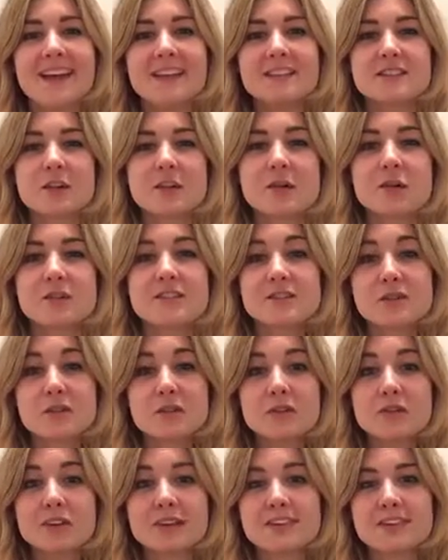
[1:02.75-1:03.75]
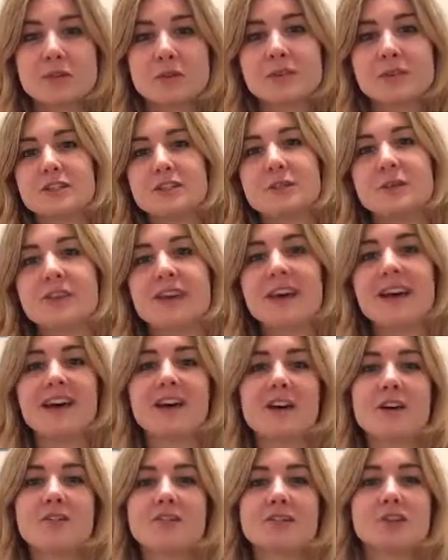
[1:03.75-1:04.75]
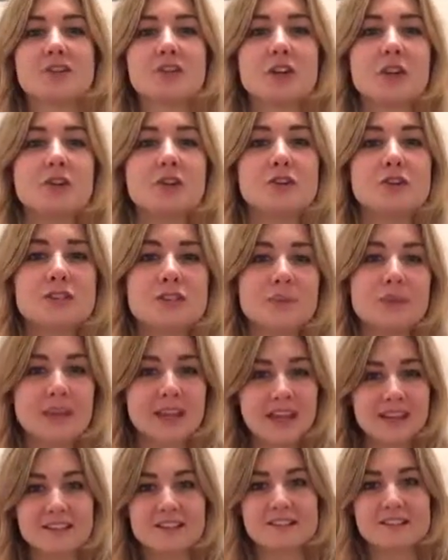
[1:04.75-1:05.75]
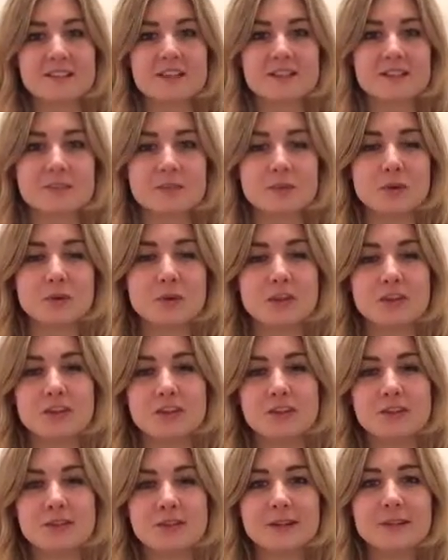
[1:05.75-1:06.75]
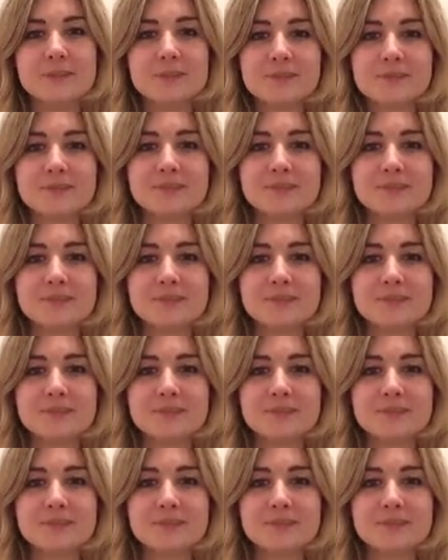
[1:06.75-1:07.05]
So the sort of things do with that, I'll just show you some of the exercises we will look at doing.